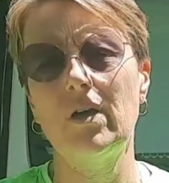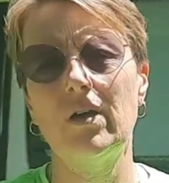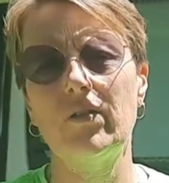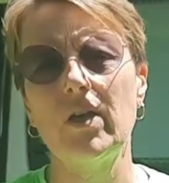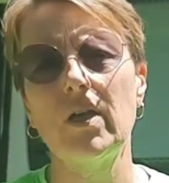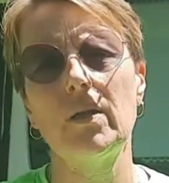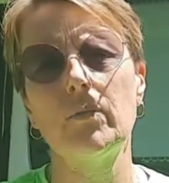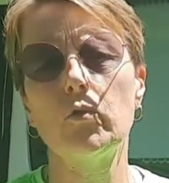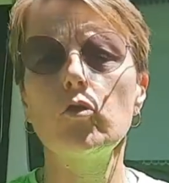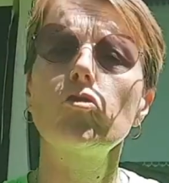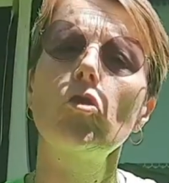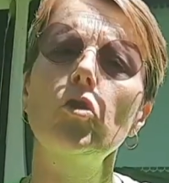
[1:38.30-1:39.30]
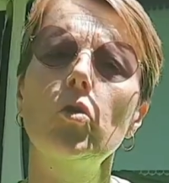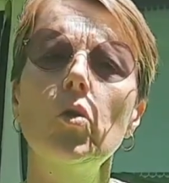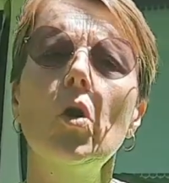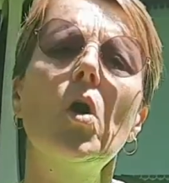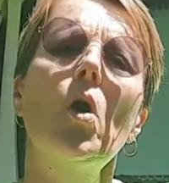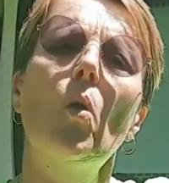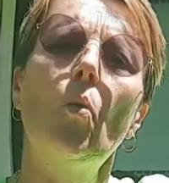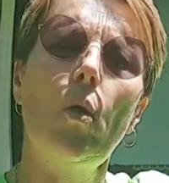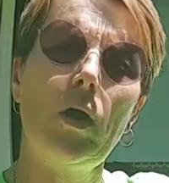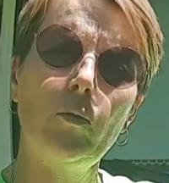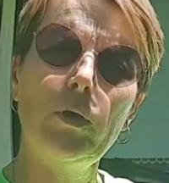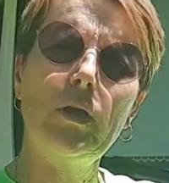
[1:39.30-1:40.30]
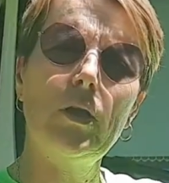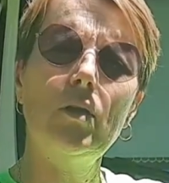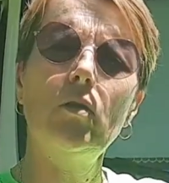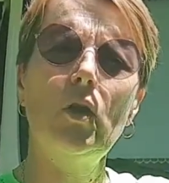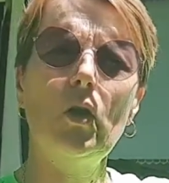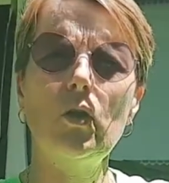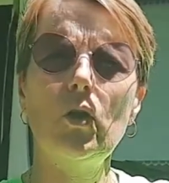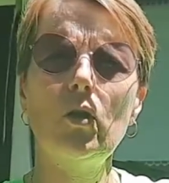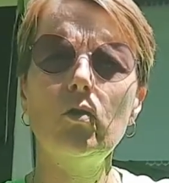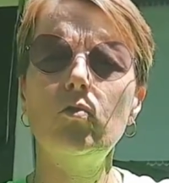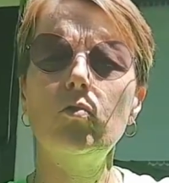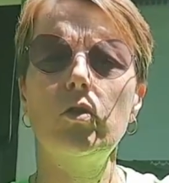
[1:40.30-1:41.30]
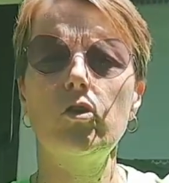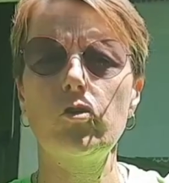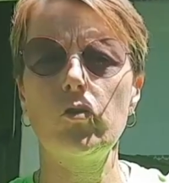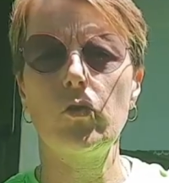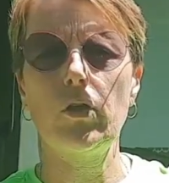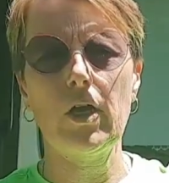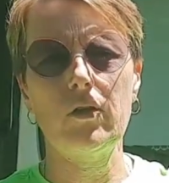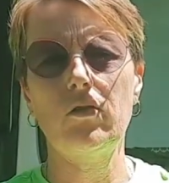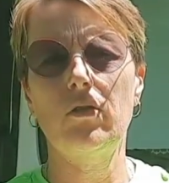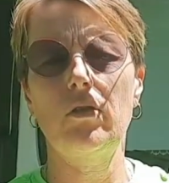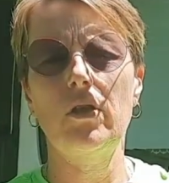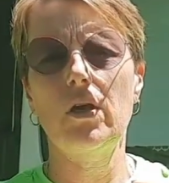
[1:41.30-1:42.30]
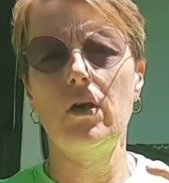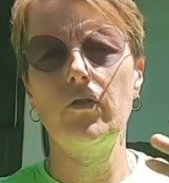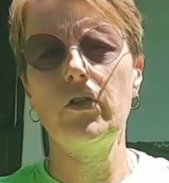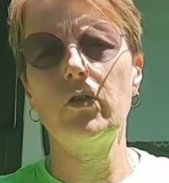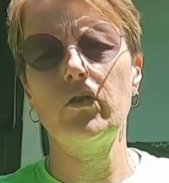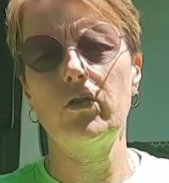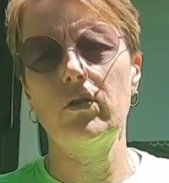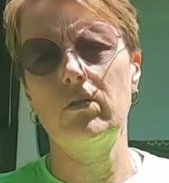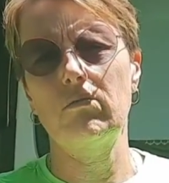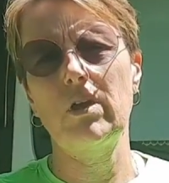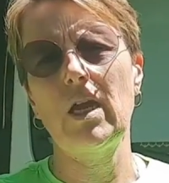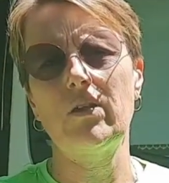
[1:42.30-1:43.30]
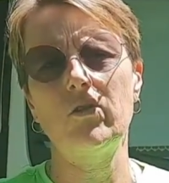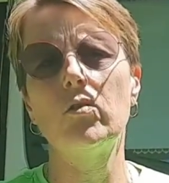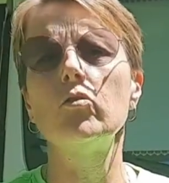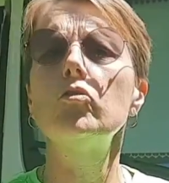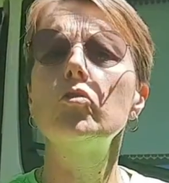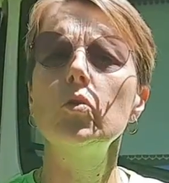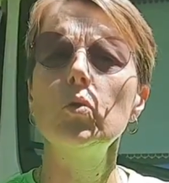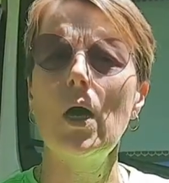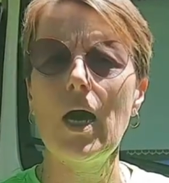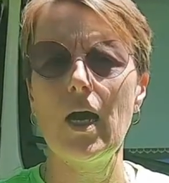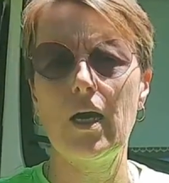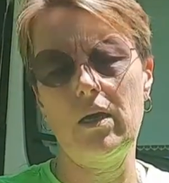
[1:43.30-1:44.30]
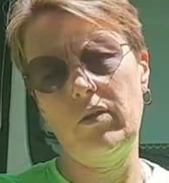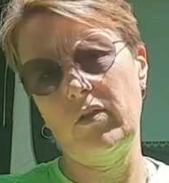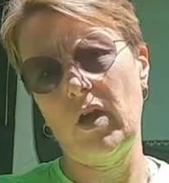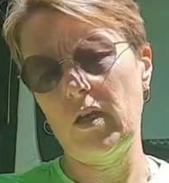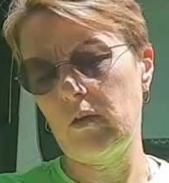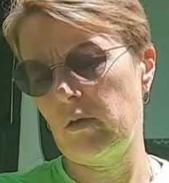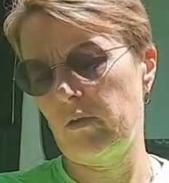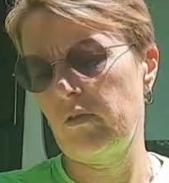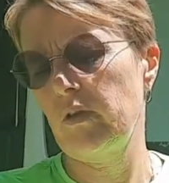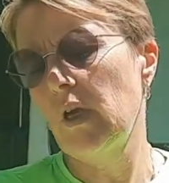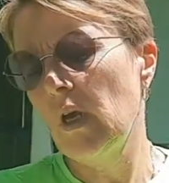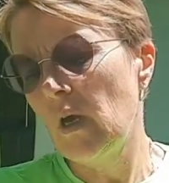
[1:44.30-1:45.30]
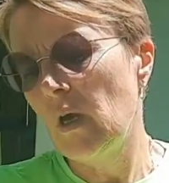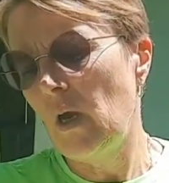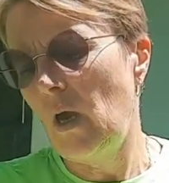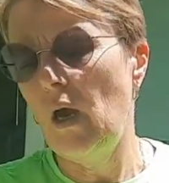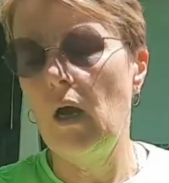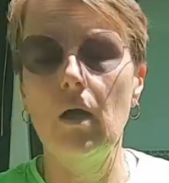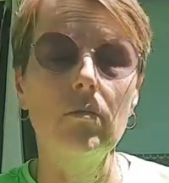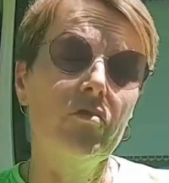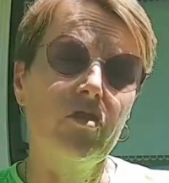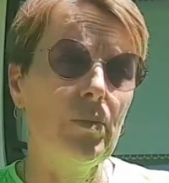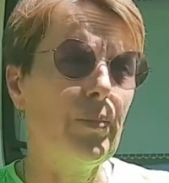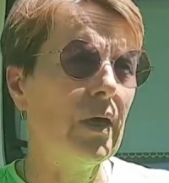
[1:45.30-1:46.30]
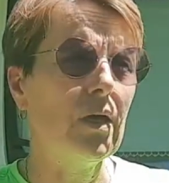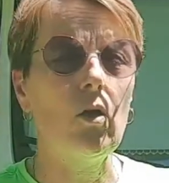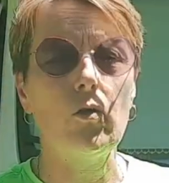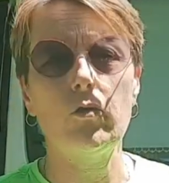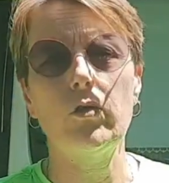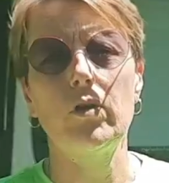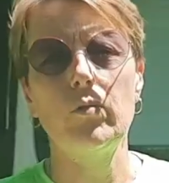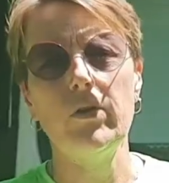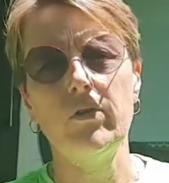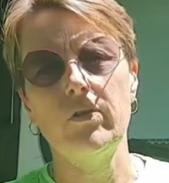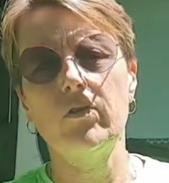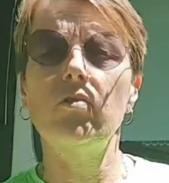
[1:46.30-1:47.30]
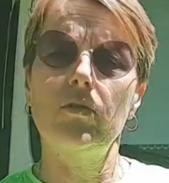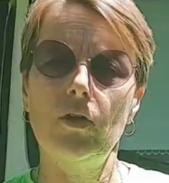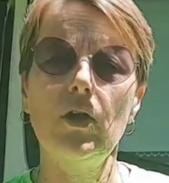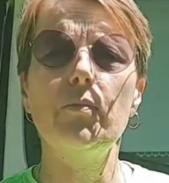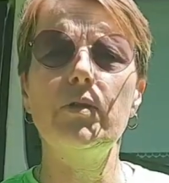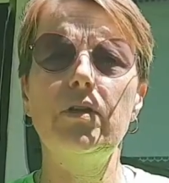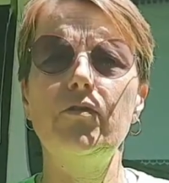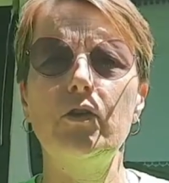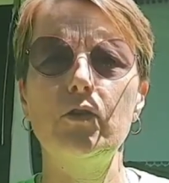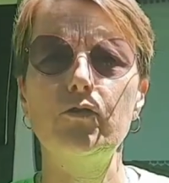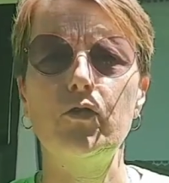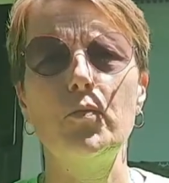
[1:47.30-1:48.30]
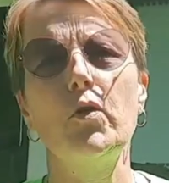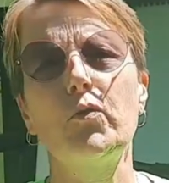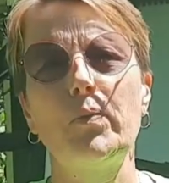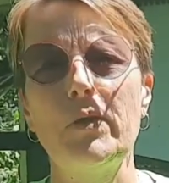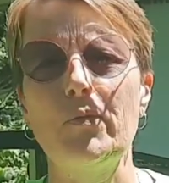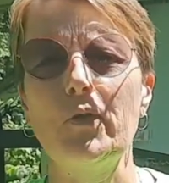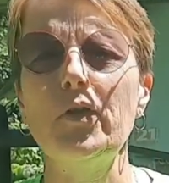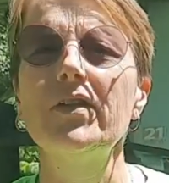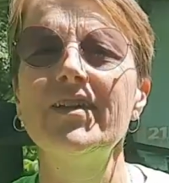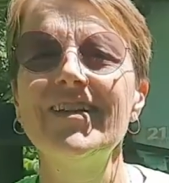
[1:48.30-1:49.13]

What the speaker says: is like. And I'm gonna show you what we did earlier to ensure that the RV doesn't get too high inside, because sleeping in 100 degrees, it's a little bit difficult for most people.